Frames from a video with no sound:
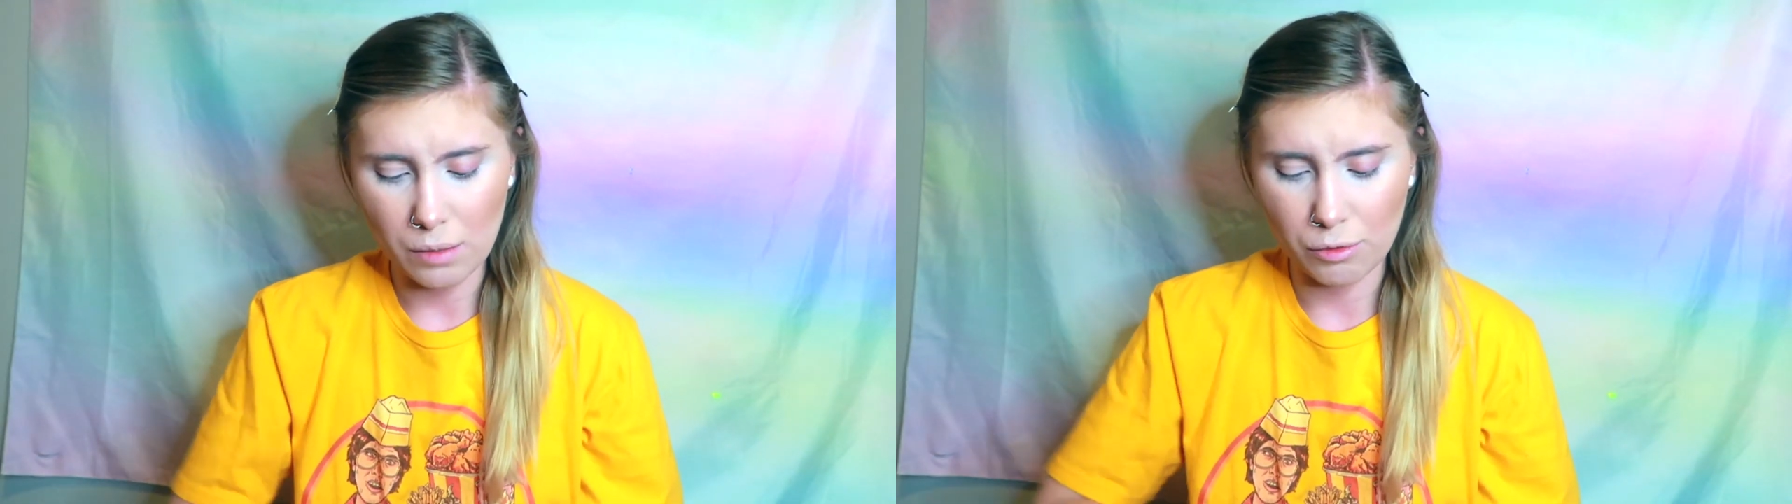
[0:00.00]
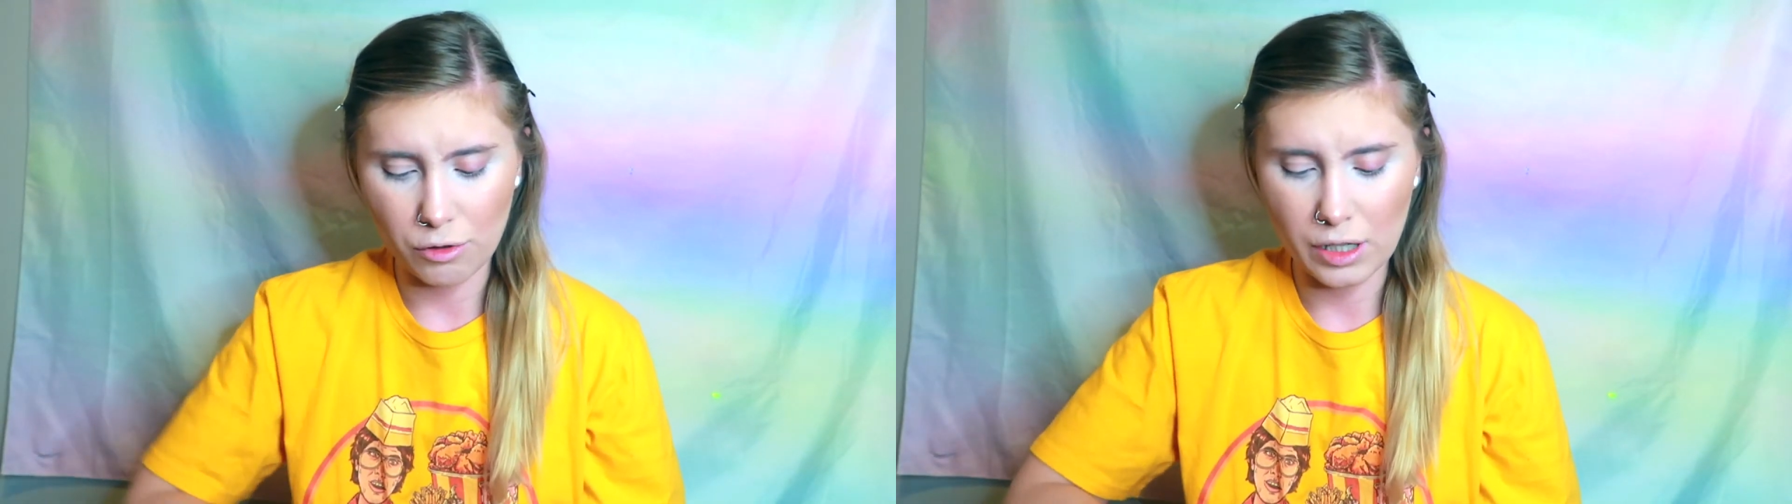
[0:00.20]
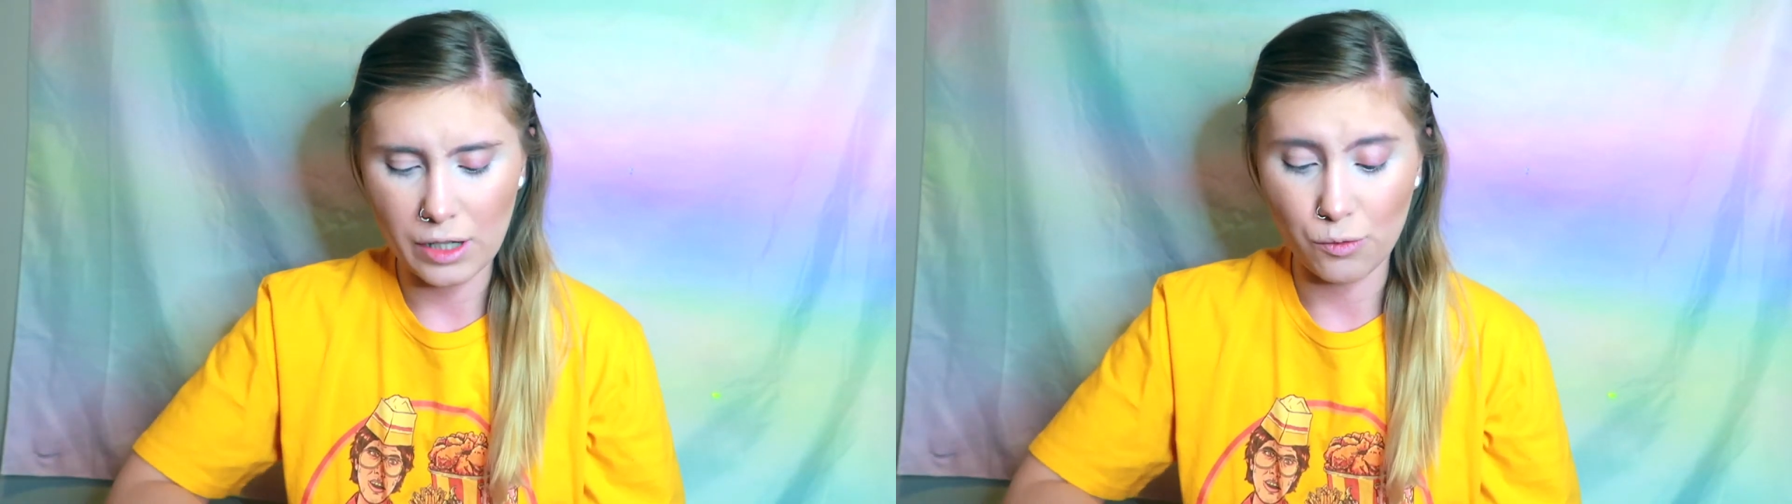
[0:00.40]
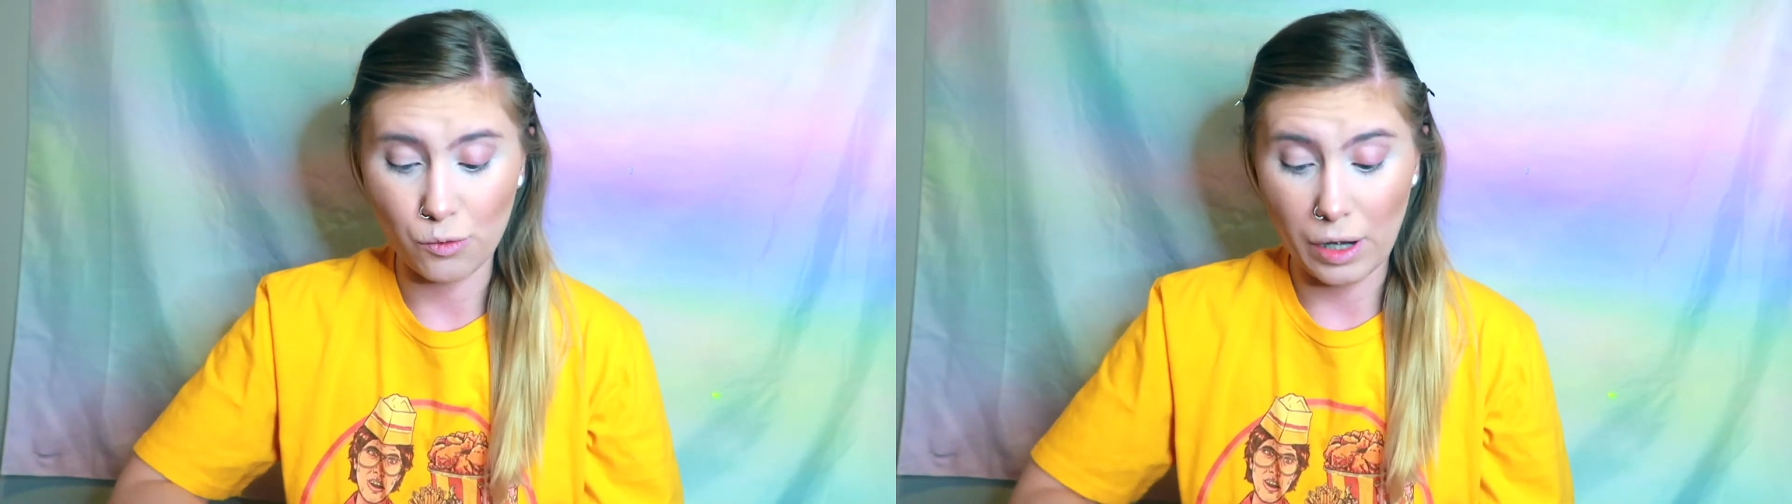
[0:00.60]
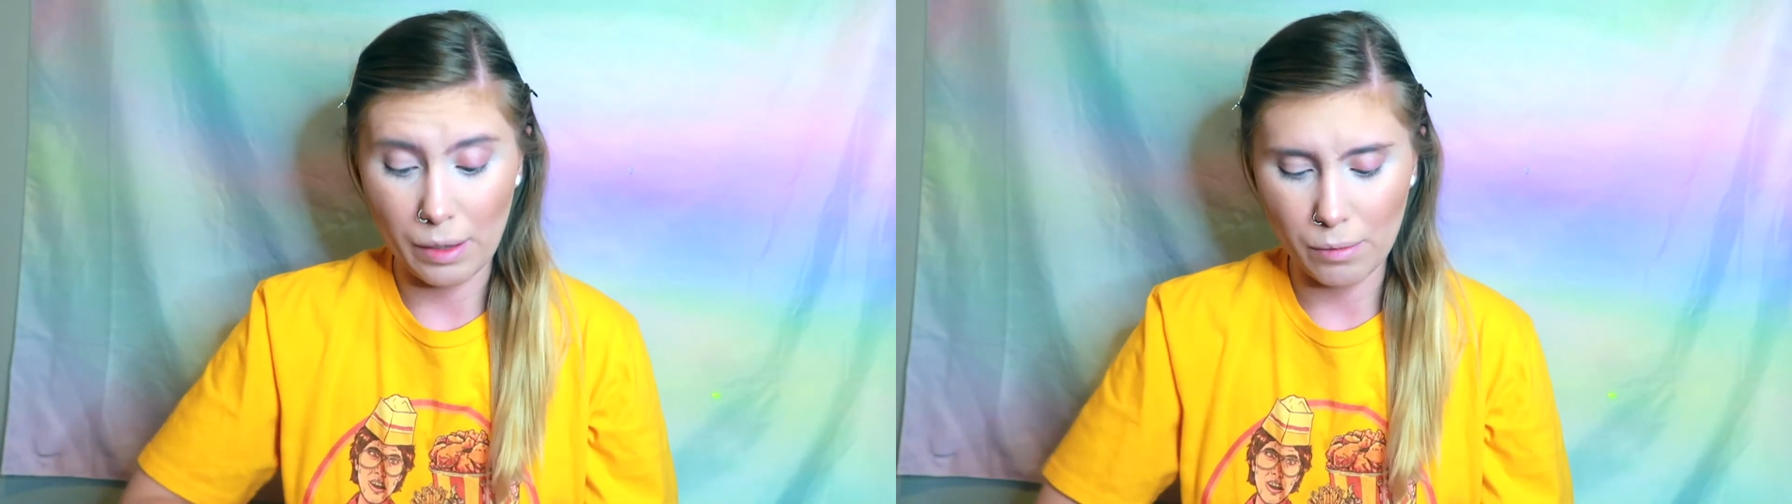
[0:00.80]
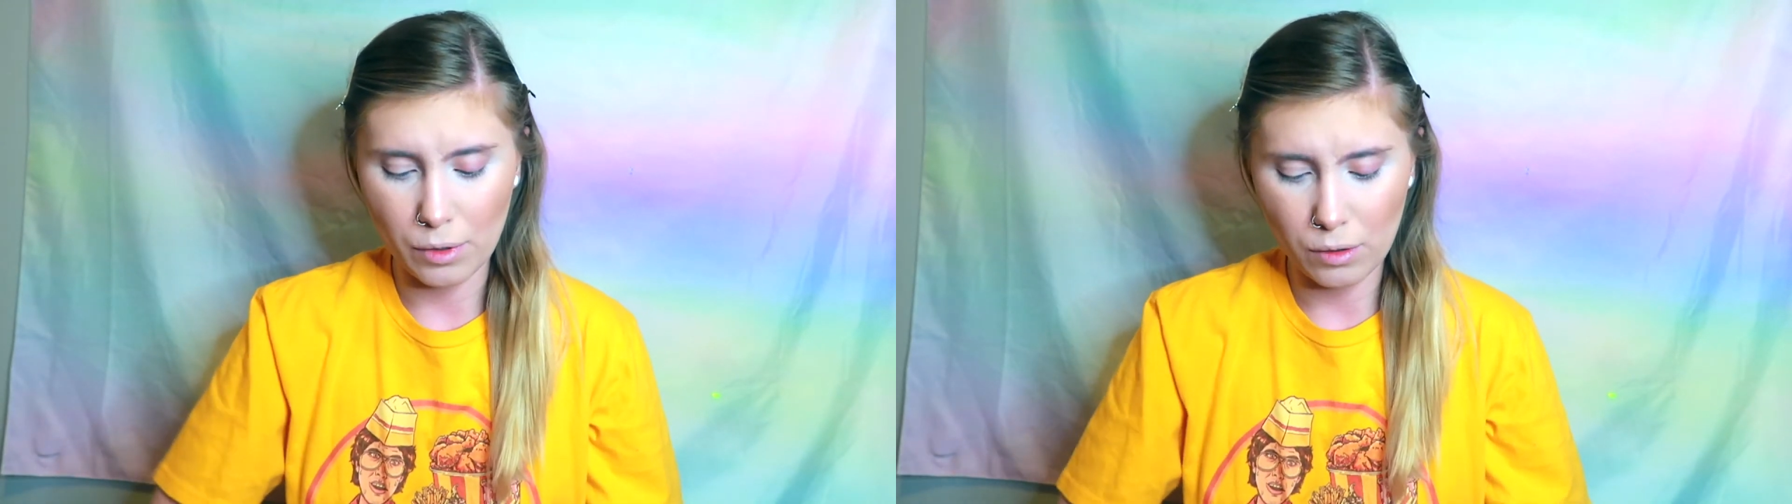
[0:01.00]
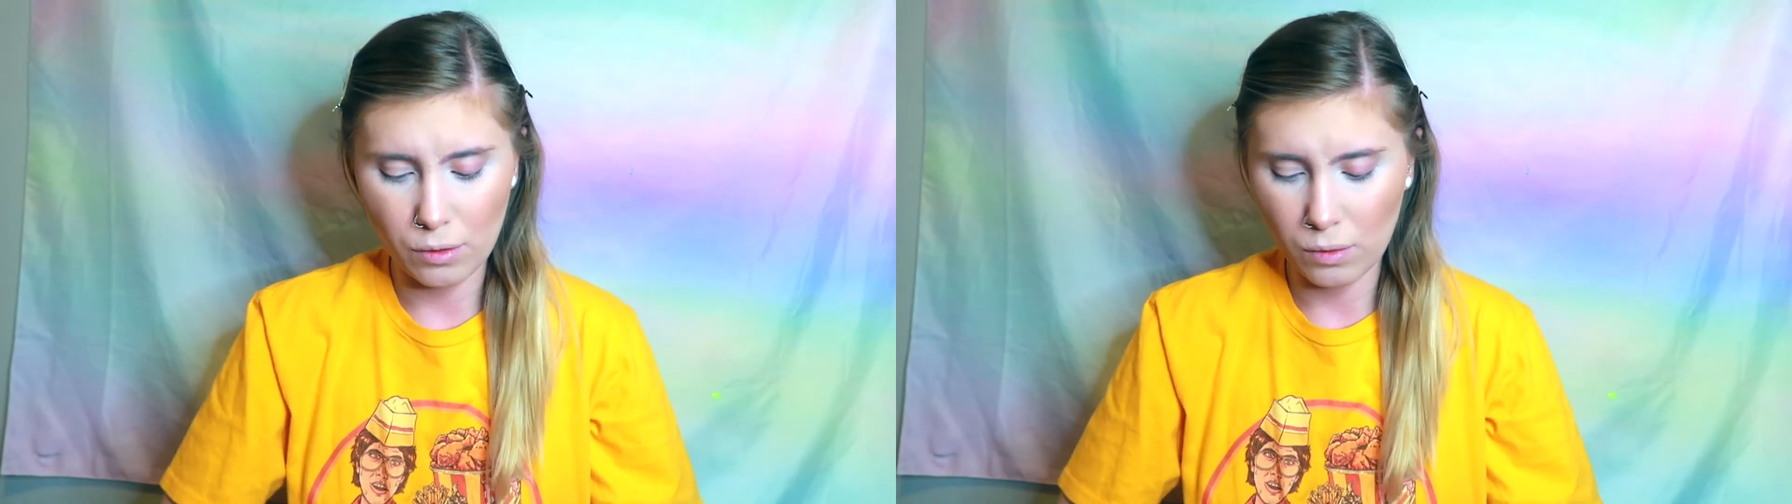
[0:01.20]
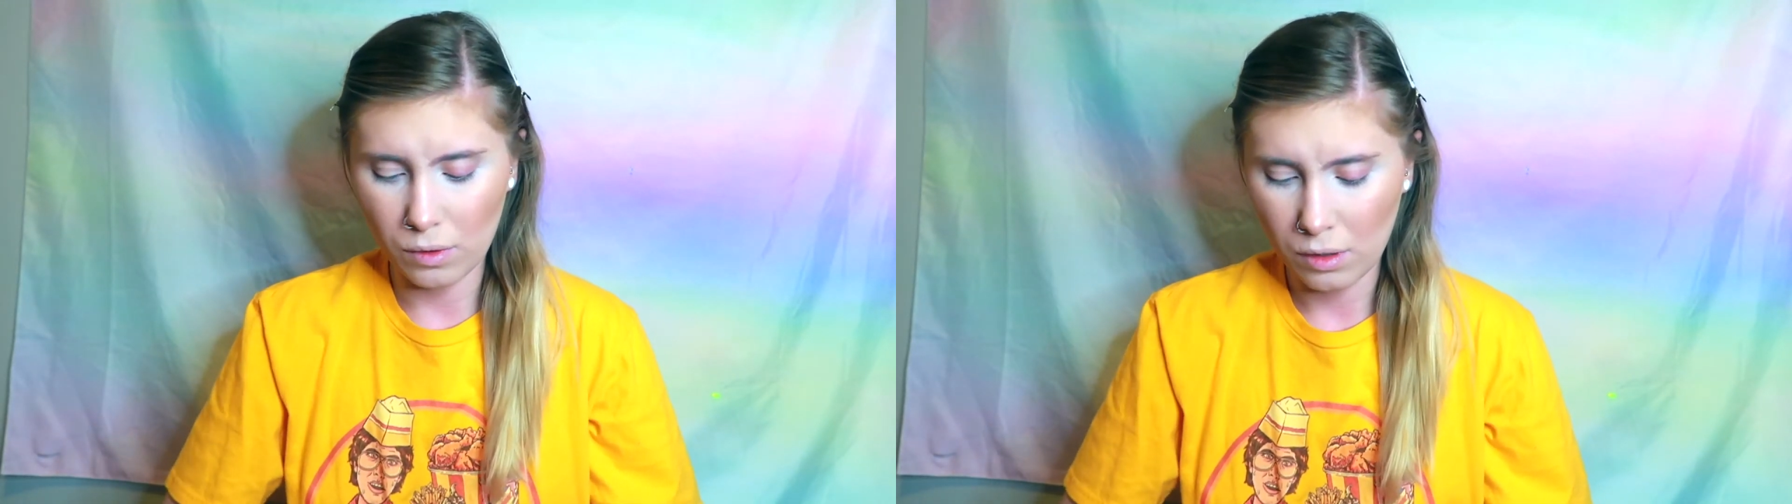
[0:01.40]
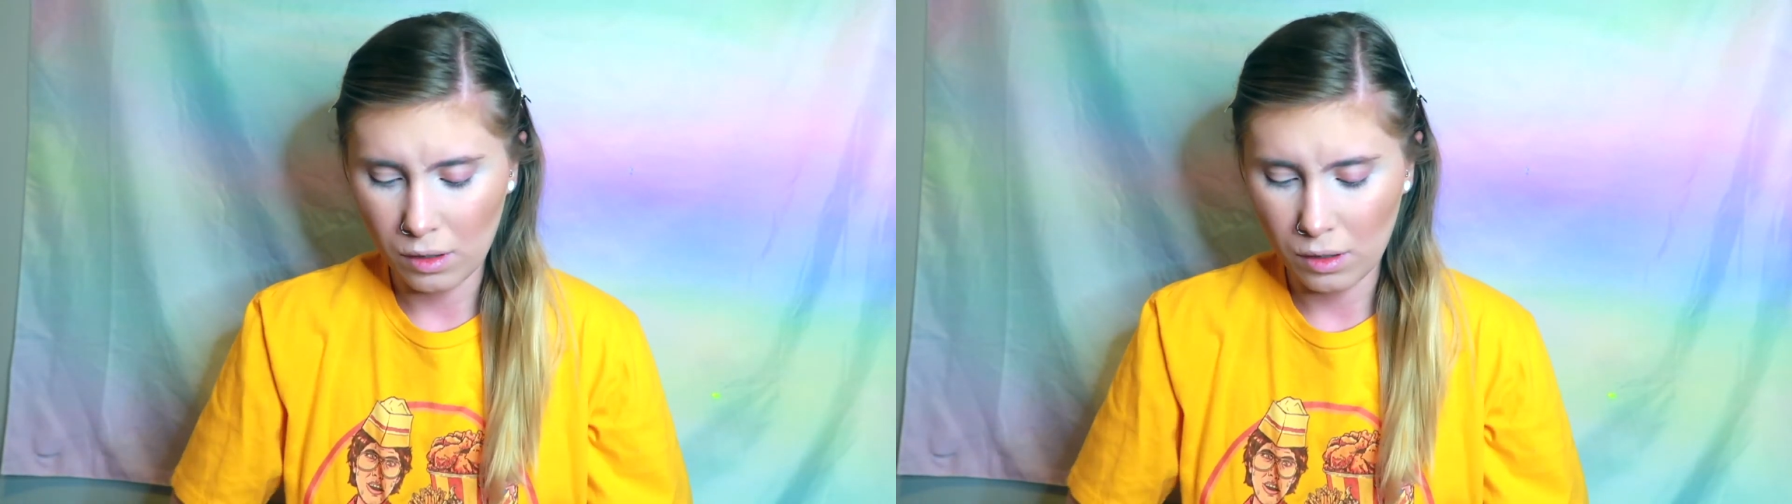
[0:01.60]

pretty rainbow